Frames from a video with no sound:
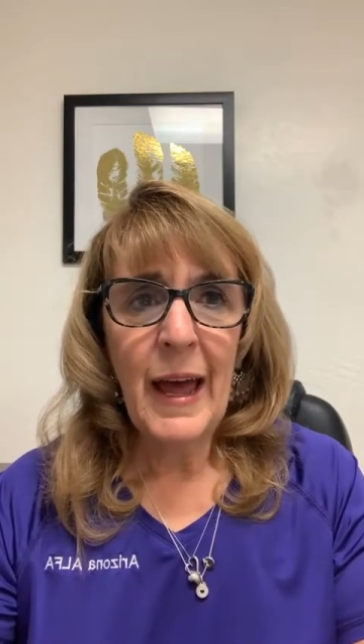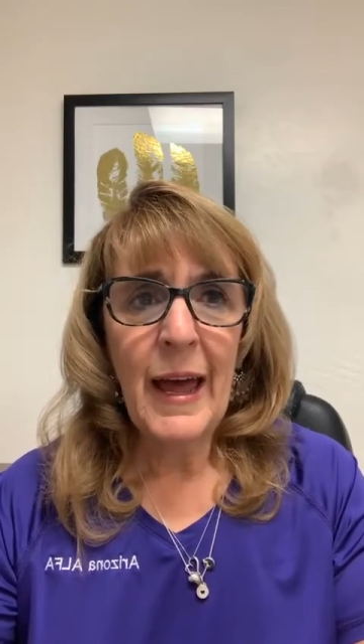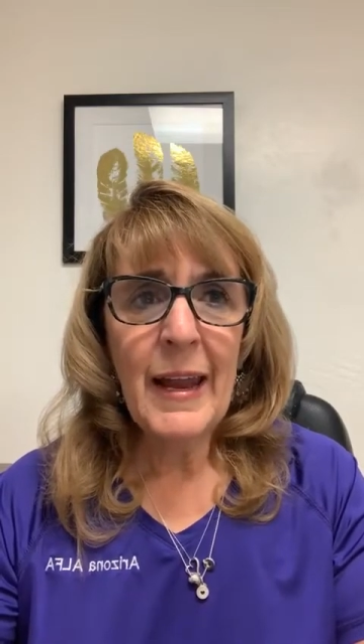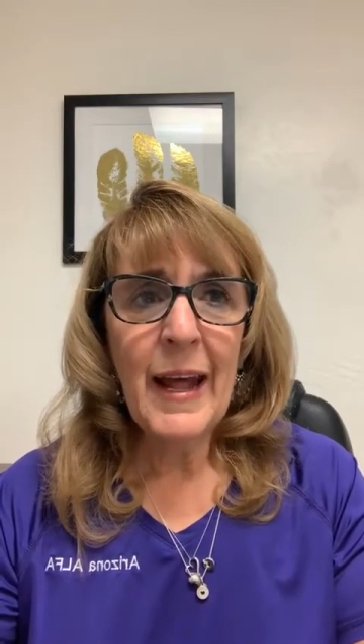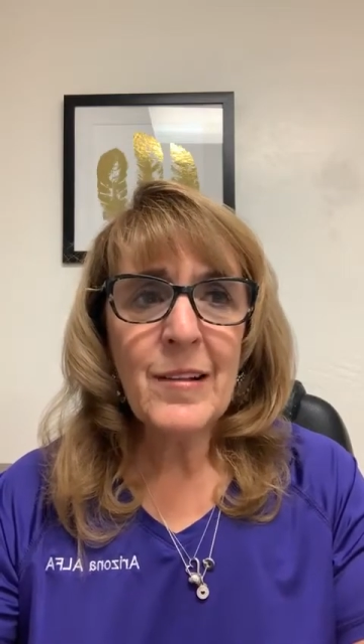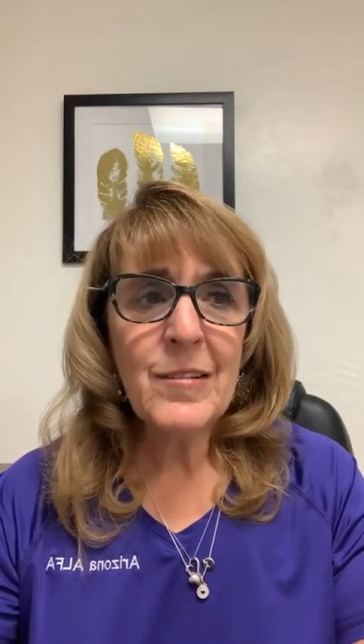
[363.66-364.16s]

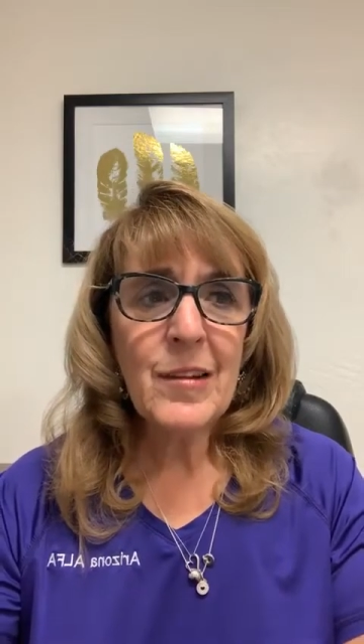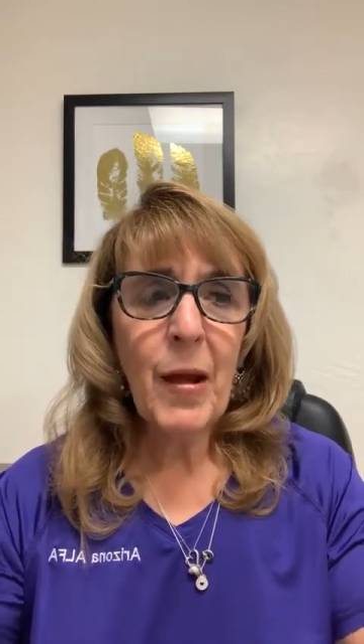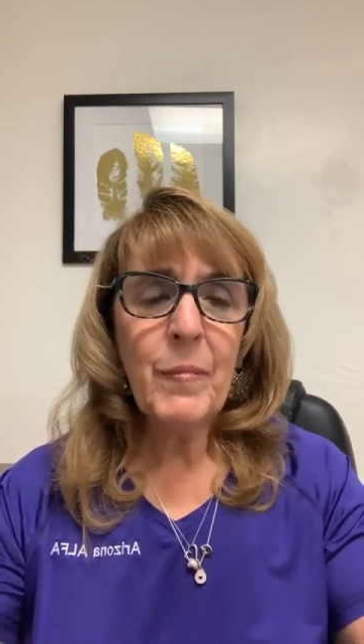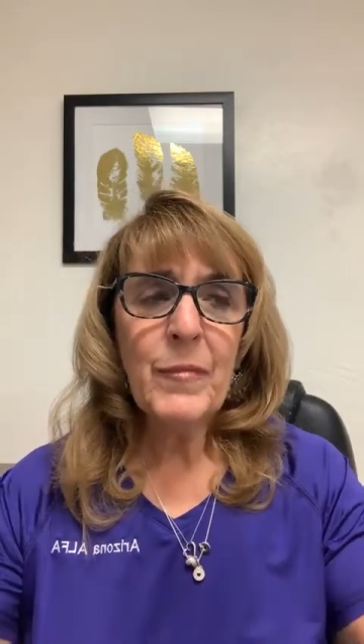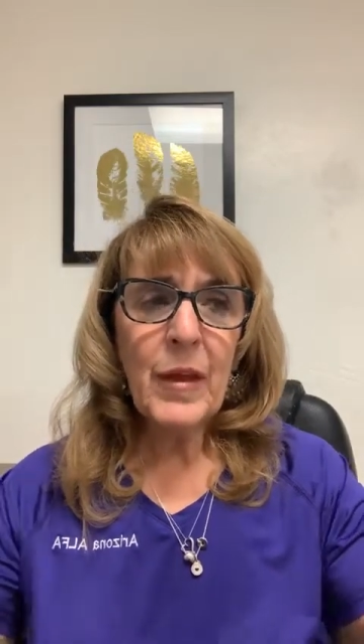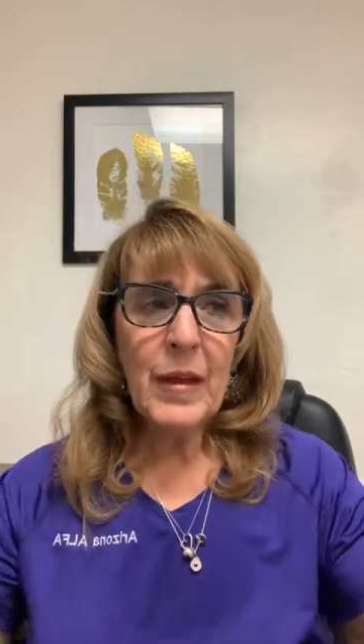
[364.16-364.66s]
And that's
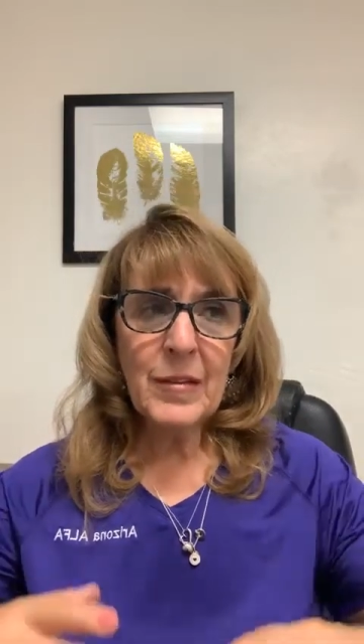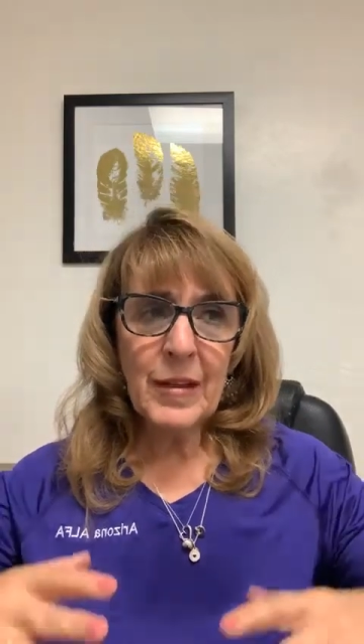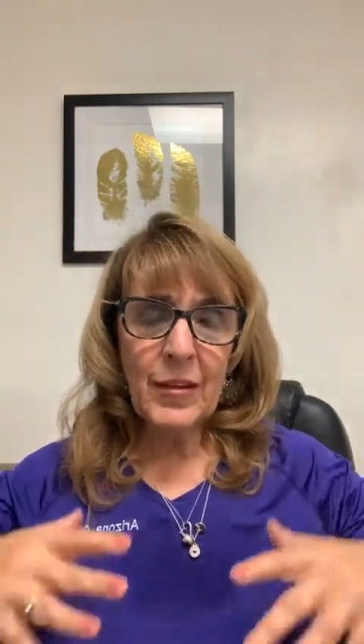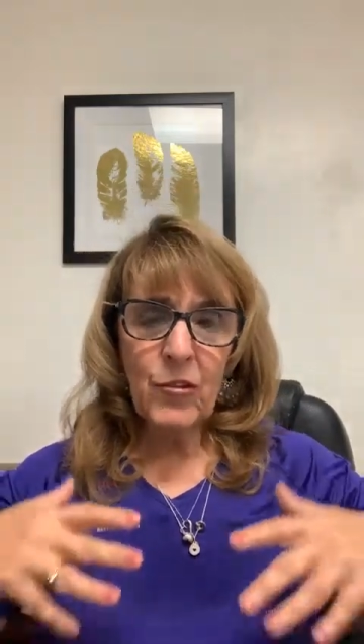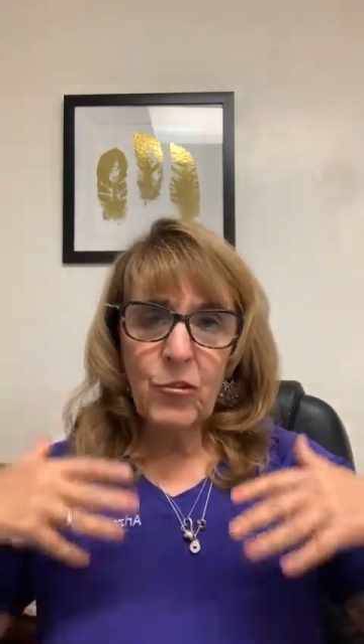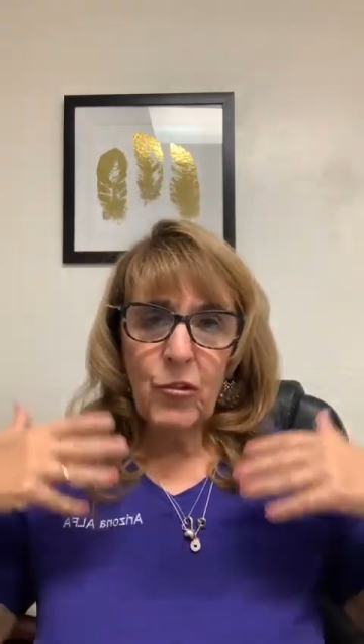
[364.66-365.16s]

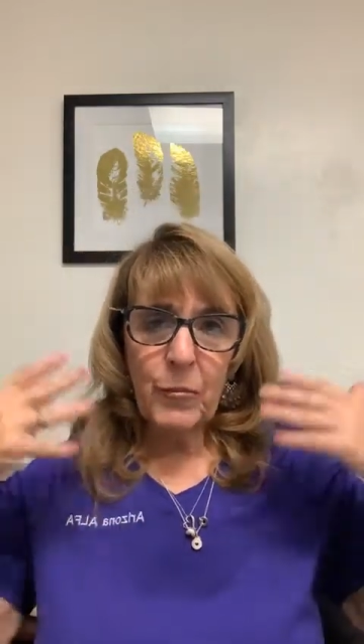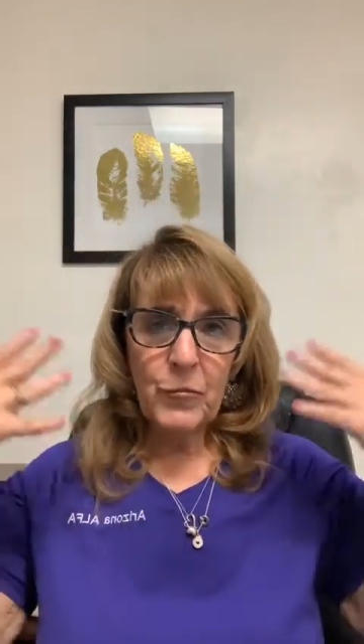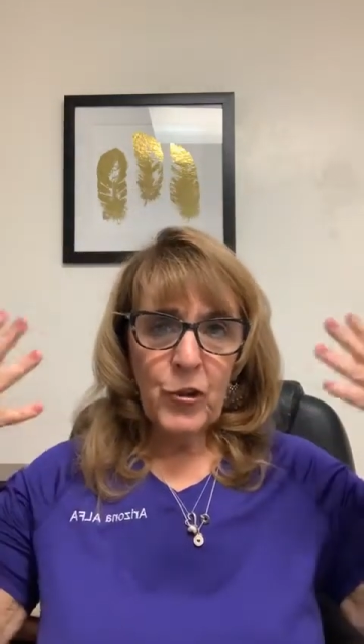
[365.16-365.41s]
some